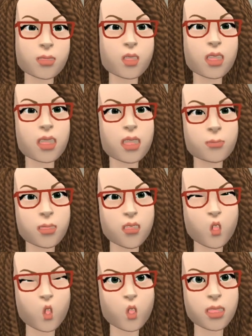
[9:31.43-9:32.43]
Earnings
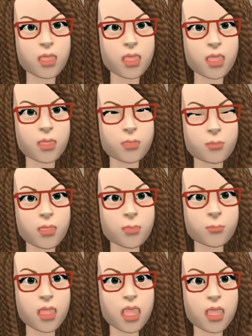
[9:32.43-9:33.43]
before tax,
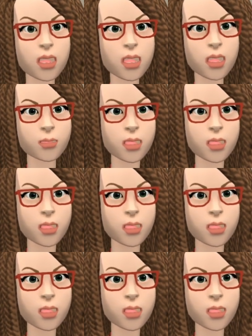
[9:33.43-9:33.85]
EBT,